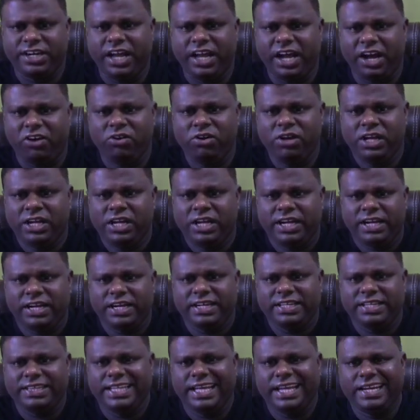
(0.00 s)
Now,
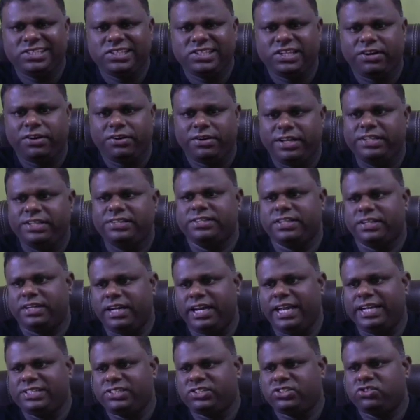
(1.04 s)
there is a reason.
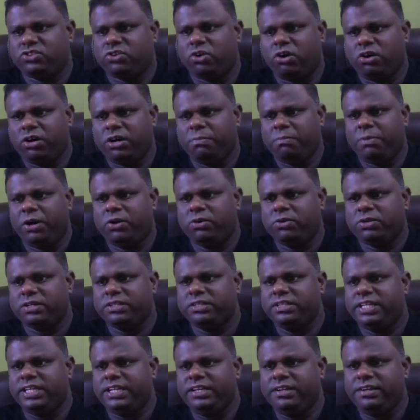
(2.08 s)
Let's talk
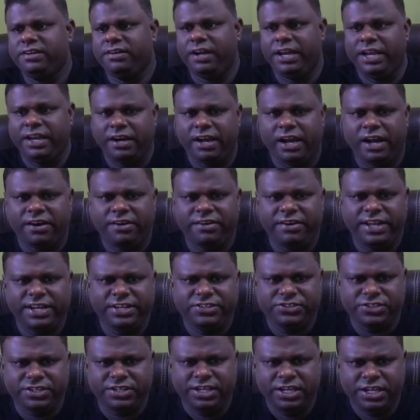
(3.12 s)
about the Grignard
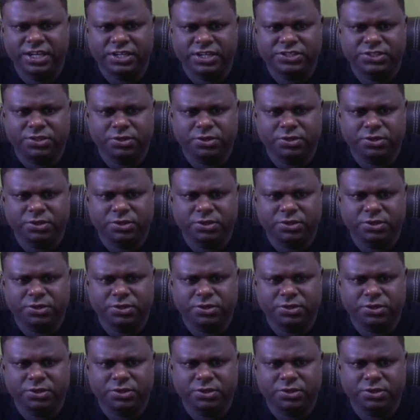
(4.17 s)
reagent.